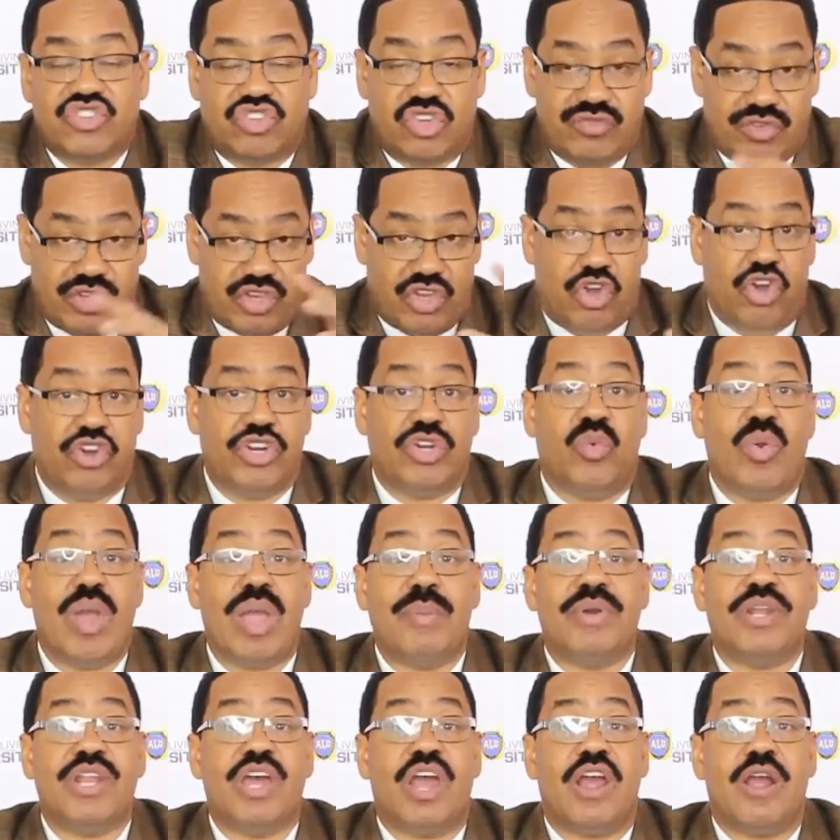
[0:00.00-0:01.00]
So if you're on the
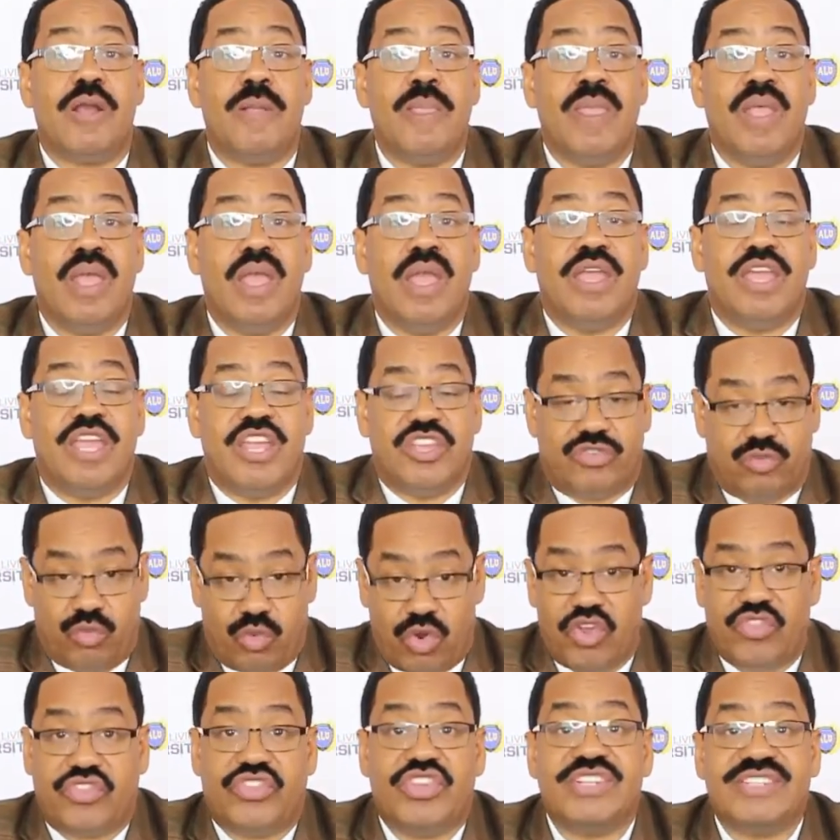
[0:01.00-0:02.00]
webinar, it's
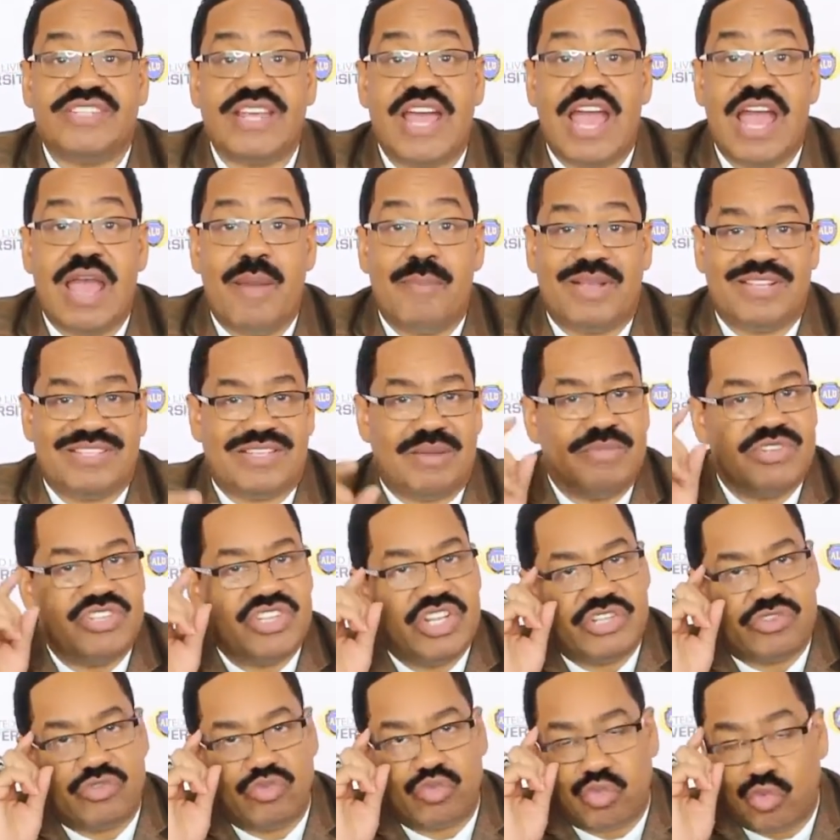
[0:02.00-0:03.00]
worth your time because I'm going
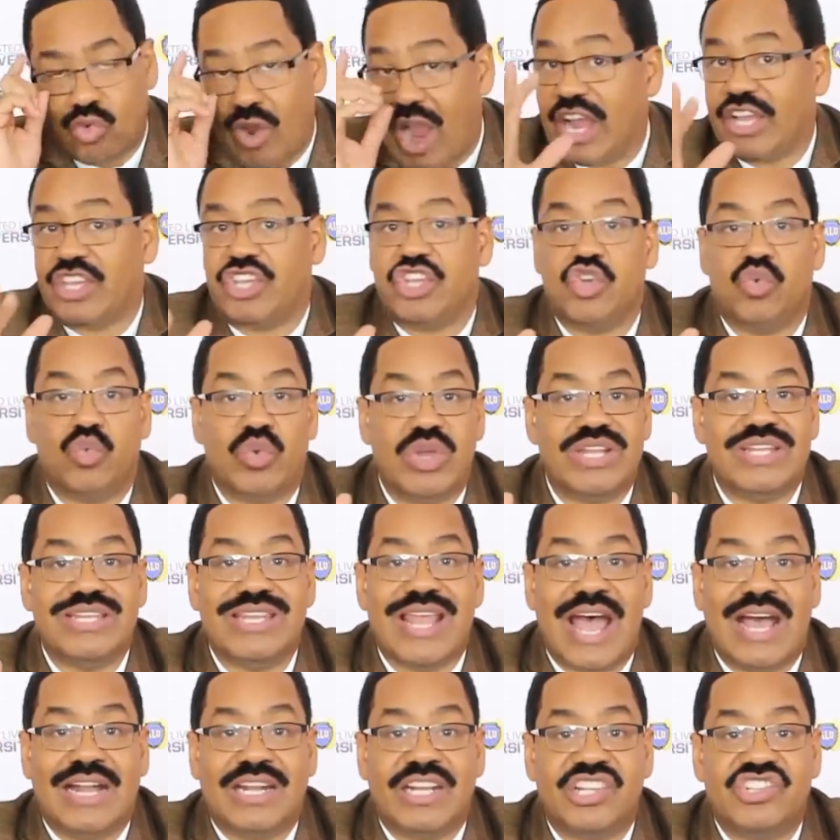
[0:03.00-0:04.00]
to just rock you with
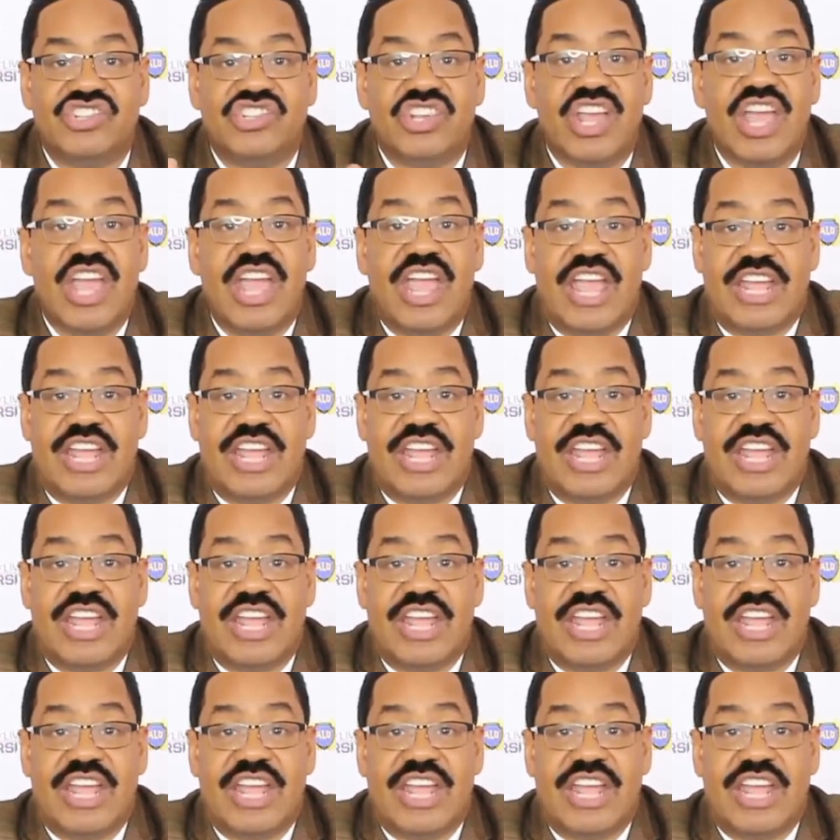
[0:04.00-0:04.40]
knowledge.